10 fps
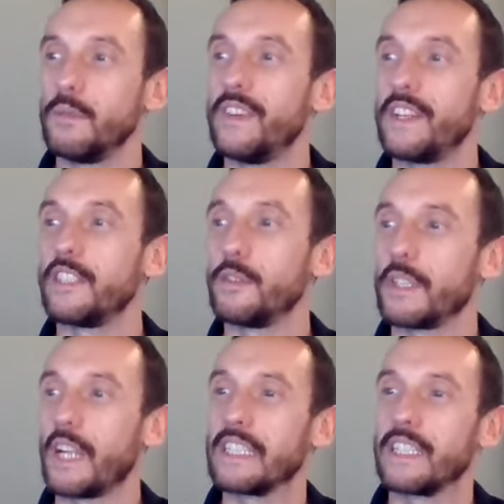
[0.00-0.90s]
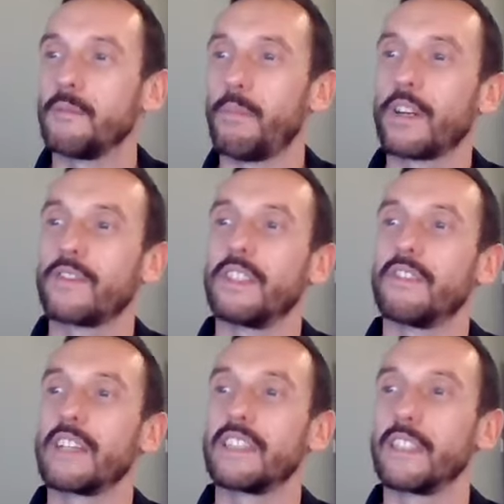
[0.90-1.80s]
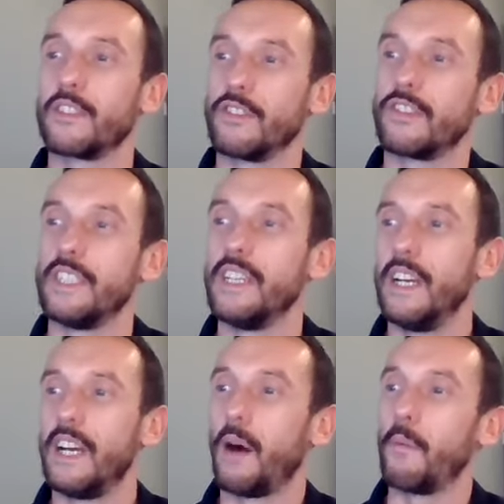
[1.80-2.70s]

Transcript: We fit into a nice little box for the rest of the country,